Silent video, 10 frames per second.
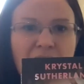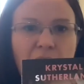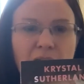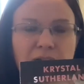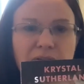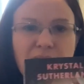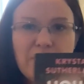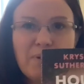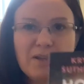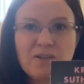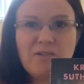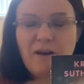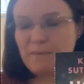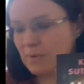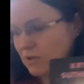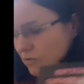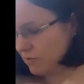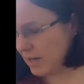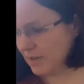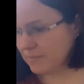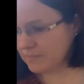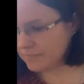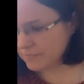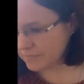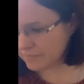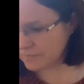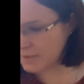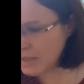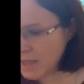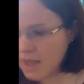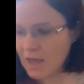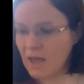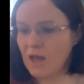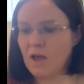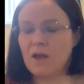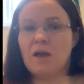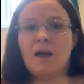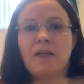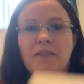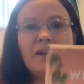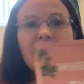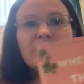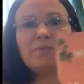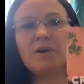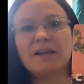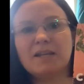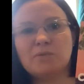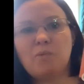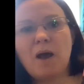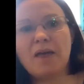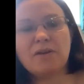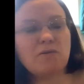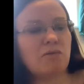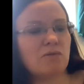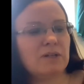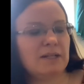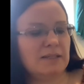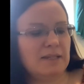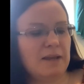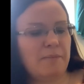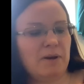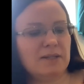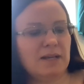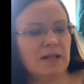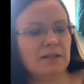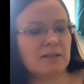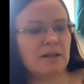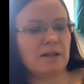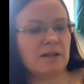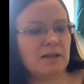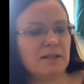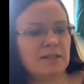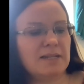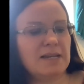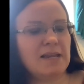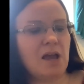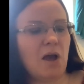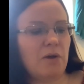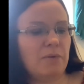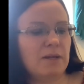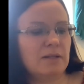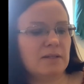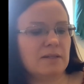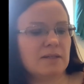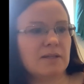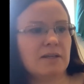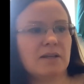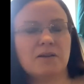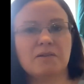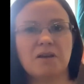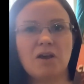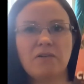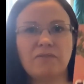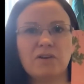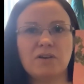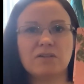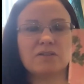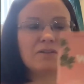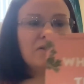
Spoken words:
kind of thing, but it's a great mystery. The next one is Where the Crawdads Sing by Delia Owens. Her first